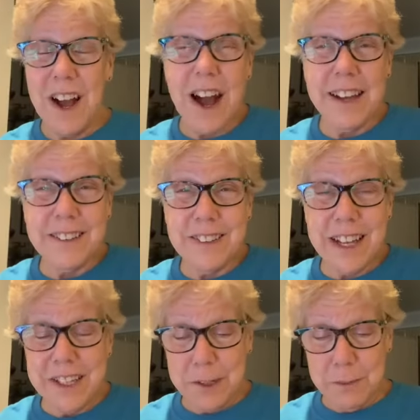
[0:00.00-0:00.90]
I didn't
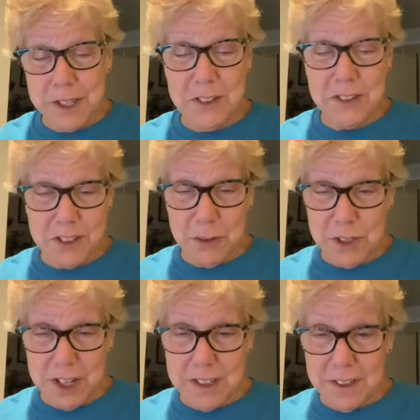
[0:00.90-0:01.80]
like them. I thought they were
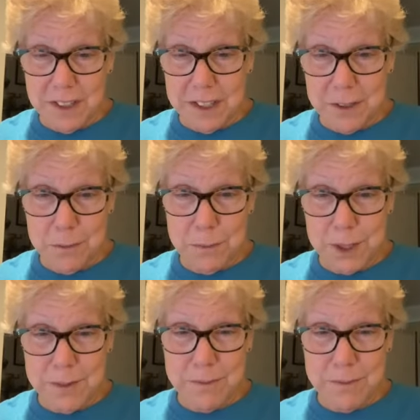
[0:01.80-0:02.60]
ugly, but...